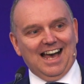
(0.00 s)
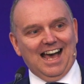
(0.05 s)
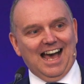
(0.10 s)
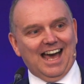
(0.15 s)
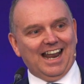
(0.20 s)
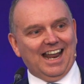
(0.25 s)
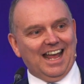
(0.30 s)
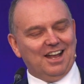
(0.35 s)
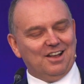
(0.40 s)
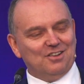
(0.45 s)

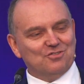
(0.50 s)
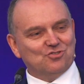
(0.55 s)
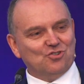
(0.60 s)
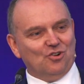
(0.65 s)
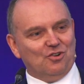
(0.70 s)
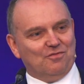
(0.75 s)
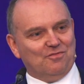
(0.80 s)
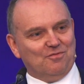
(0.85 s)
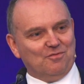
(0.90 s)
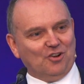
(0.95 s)
And I
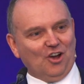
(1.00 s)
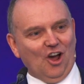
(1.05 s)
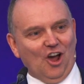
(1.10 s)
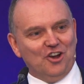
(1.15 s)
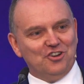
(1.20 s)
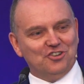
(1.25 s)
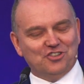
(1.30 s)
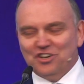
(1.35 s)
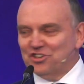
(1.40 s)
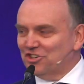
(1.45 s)
sort of
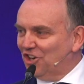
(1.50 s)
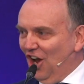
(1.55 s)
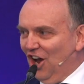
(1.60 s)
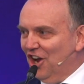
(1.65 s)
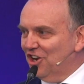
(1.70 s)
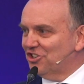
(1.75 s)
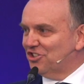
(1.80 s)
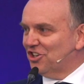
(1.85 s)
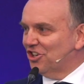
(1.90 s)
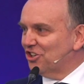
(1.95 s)
count and
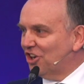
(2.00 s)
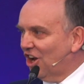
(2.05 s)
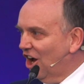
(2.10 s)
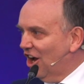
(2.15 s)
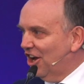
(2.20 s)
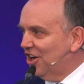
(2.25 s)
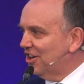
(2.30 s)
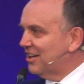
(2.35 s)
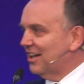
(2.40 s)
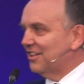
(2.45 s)
count and count,